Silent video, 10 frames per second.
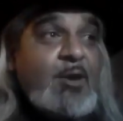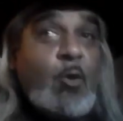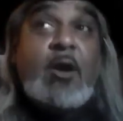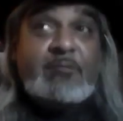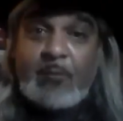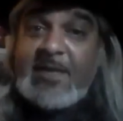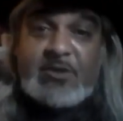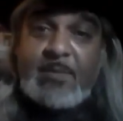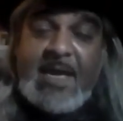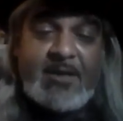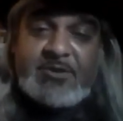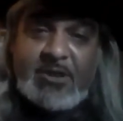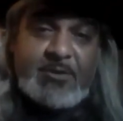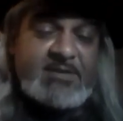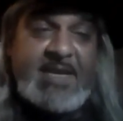or if Rachel Maddow's
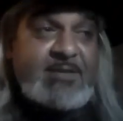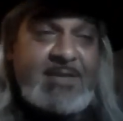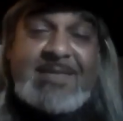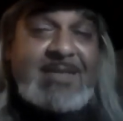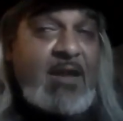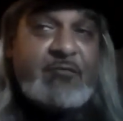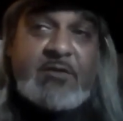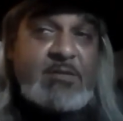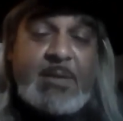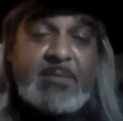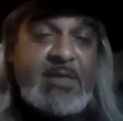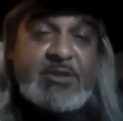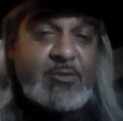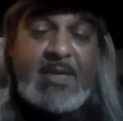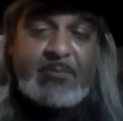show gets canceled, that's not a First Amendment
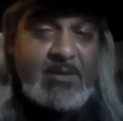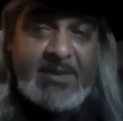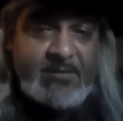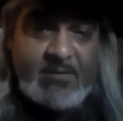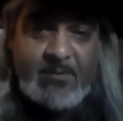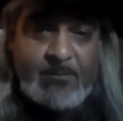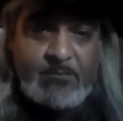issue. That really isn't.